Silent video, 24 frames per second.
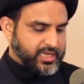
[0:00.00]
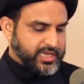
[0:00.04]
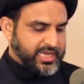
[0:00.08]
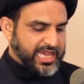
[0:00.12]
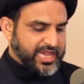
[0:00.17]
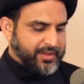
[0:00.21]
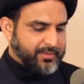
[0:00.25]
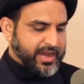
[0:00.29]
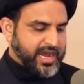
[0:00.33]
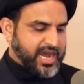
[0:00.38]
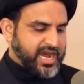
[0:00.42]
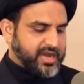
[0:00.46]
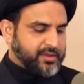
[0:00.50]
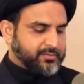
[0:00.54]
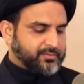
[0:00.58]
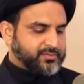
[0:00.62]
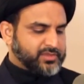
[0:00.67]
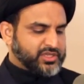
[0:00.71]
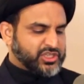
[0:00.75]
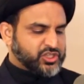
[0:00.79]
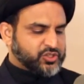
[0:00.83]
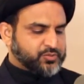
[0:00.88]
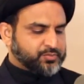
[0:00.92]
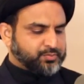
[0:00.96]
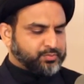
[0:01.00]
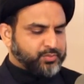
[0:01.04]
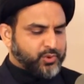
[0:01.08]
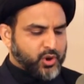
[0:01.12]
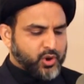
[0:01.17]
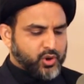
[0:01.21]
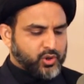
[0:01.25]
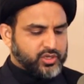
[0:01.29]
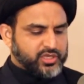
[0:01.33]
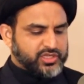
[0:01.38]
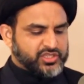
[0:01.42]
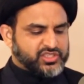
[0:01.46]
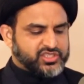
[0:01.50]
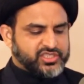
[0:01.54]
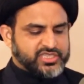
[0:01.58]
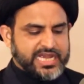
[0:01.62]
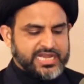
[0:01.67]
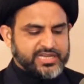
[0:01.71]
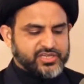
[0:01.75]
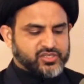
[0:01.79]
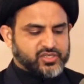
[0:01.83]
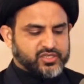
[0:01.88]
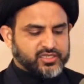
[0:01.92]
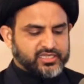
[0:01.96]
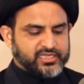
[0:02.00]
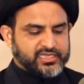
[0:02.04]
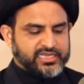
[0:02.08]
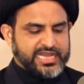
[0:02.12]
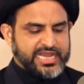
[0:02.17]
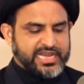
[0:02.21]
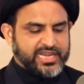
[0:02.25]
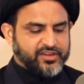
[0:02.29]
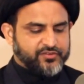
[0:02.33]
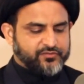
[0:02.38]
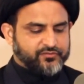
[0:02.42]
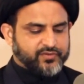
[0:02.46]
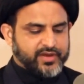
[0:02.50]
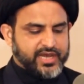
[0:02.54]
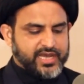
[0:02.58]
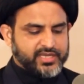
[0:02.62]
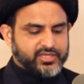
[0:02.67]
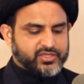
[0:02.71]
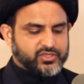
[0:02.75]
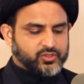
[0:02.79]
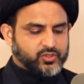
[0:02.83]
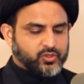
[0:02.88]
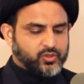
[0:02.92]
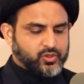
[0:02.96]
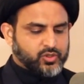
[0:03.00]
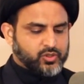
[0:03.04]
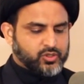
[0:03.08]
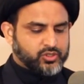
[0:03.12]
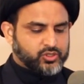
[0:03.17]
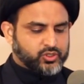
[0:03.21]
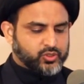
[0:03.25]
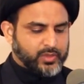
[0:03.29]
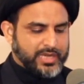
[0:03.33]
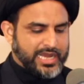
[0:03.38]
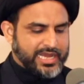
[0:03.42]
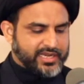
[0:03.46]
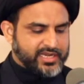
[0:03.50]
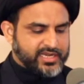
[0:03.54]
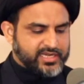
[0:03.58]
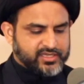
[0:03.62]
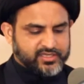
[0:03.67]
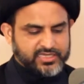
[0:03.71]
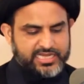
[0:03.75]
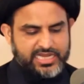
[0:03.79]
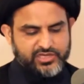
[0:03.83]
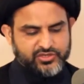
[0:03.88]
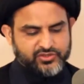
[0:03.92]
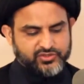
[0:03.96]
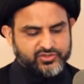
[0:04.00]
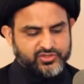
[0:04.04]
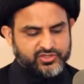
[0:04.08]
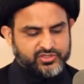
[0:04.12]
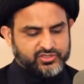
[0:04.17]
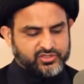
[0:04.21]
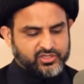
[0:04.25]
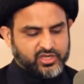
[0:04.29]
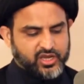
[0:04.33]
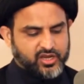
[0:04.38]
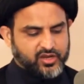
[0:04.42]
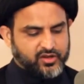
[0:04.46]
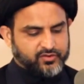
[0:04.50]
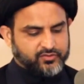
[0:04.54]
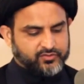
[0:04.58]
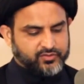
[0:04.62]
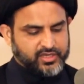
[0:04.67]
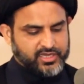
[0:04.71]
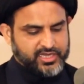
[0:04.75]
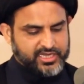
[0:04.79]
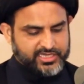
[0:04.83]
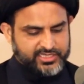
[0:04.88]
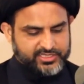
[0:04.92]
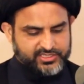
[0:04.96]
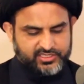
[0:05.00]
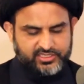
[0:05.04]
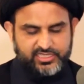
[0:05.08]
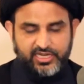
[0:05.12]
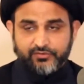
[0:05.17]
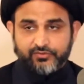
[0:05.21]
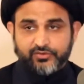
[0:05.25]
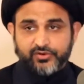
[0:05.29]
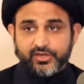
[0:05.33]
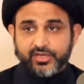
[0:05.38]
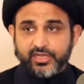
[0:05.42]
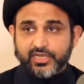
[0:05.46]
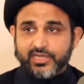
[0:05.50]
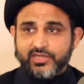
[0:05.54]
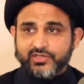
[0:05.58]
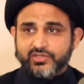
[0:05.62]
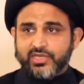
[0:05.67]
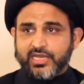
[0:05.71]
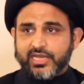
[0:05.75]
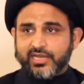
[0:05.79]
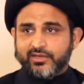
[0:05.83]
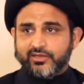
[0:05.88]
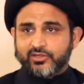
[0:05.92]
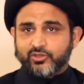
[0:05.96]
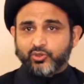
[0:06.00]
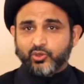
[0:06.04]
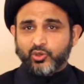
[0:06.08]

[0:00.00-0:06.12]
Imam spoke gently and advised those who had intentions of severing his head.